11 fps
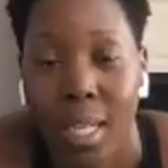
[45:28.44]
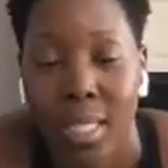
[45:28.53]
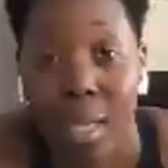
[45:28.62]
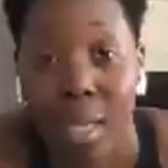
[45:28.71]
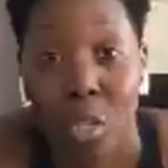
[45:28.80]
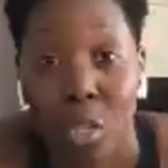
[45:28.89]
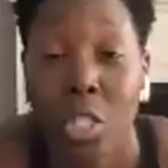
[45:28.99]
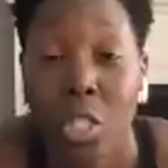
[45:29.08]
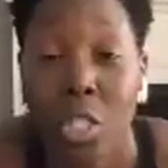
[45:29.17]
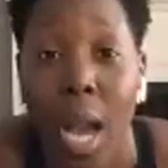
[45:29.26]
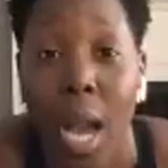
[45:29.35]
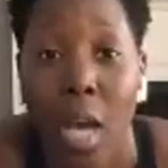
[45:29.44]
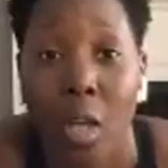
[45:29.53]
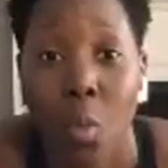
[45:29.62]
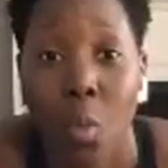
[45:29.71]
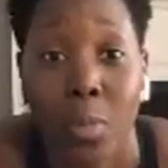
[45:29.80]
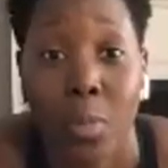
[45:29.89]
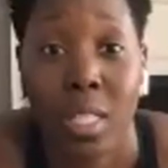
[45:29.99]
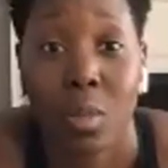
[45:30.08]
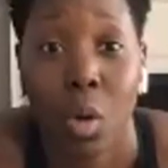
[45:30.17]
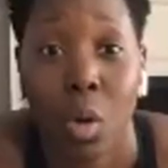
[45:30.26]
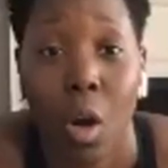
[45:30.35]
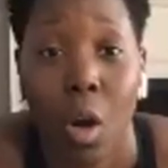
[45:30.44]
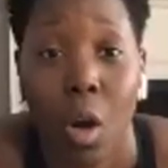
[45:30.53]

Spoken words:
water a lot of times too, especially during hotter weather